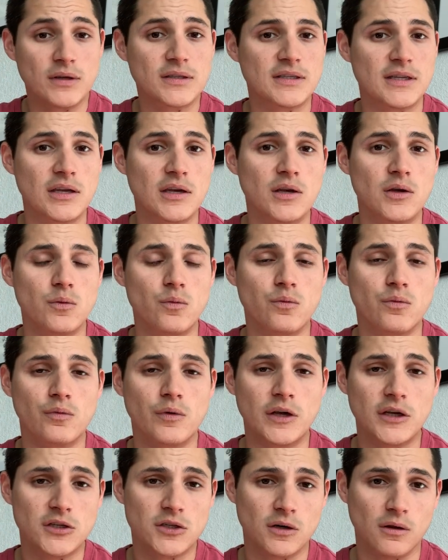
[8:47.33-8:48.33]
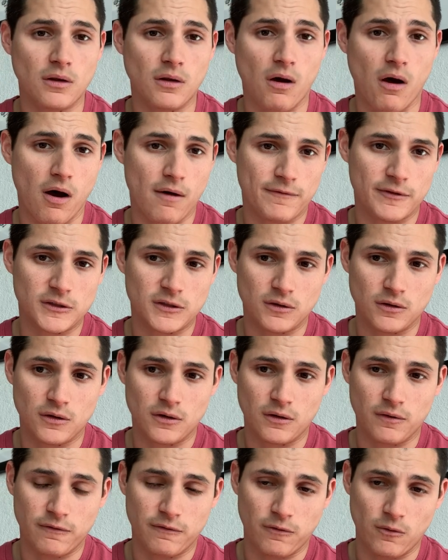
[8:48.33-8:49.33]
the regional
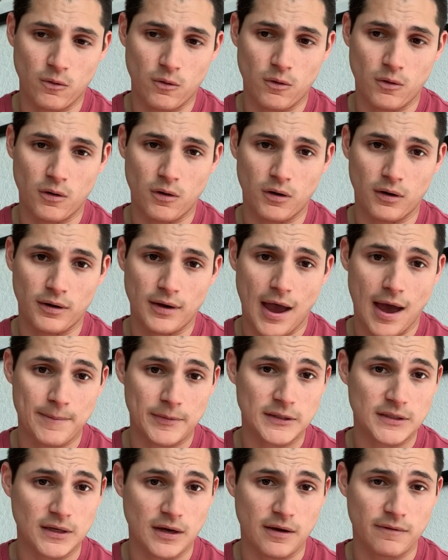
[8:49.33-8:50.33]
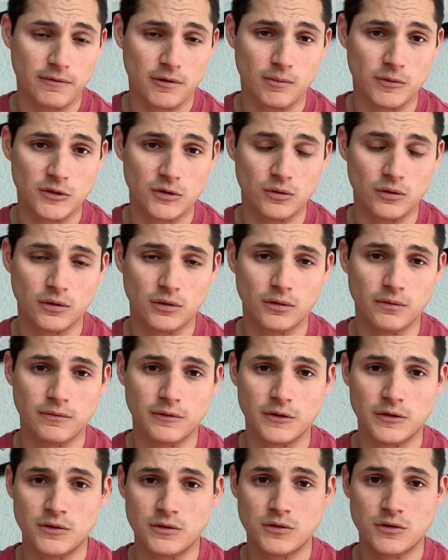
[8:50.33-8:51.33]
officer for Kappa Psi Pharmaceutical
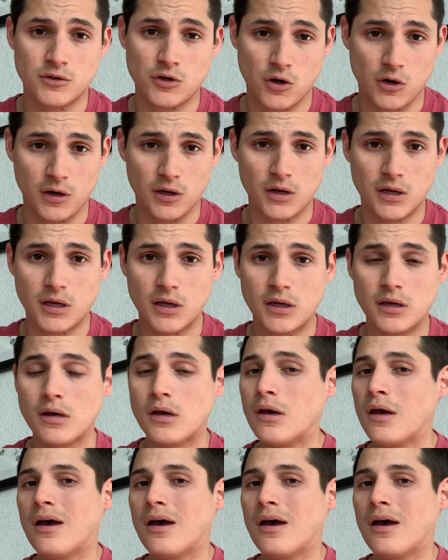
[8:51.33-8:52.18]
Fraternity.